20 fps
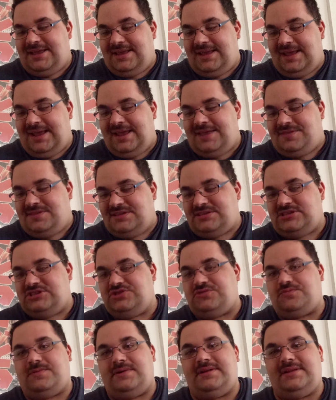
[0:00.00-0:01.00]
And this
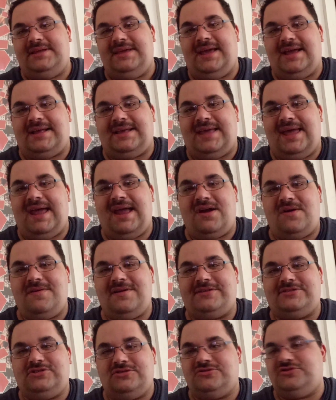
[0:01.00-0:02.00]
is really a
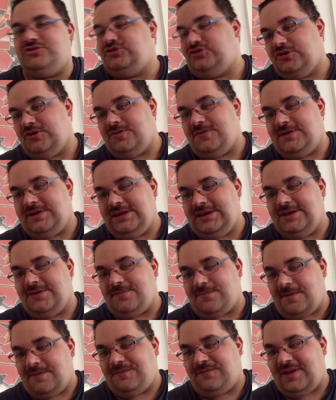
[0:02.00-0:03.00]
character's journey
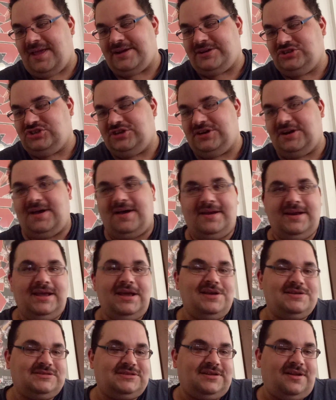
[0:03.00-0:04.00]
and reflection on
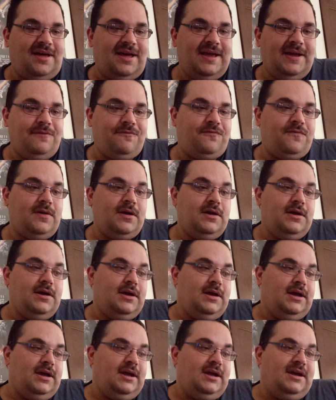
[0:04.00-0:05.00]
his life,
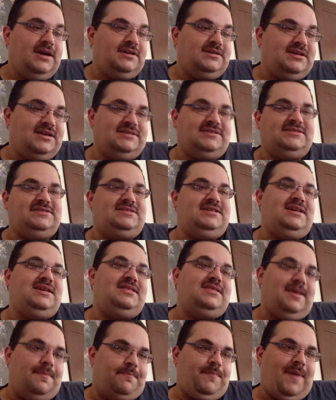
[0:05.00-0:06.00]
to see
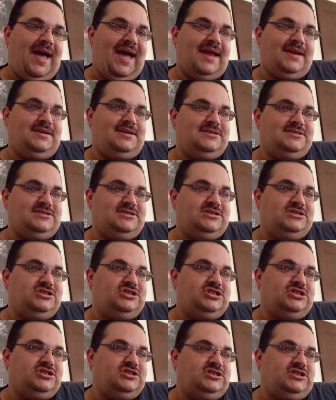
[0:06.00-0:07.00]
the bad
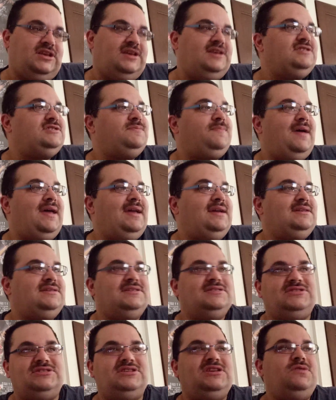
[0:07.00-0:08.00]
decisions he's made, to
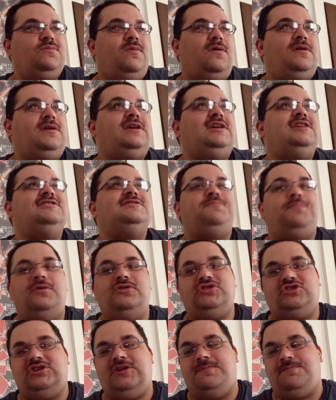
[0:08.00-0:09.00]
see where he's
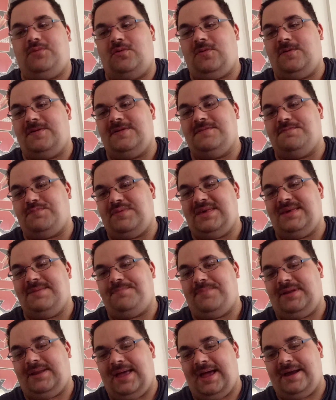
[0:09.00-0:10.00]
pushed important
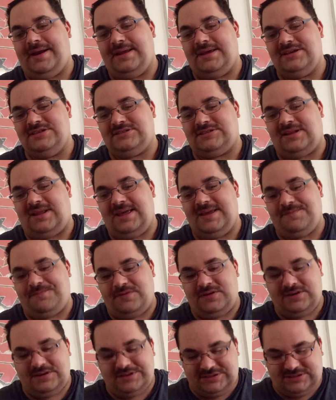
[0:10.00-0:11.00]
people out of his life,
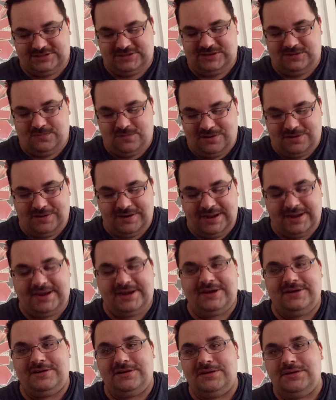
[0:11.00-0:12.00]
and to see where it
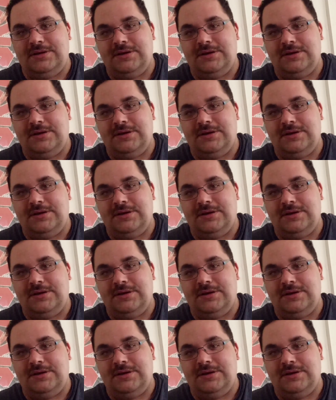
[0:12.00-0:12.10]
could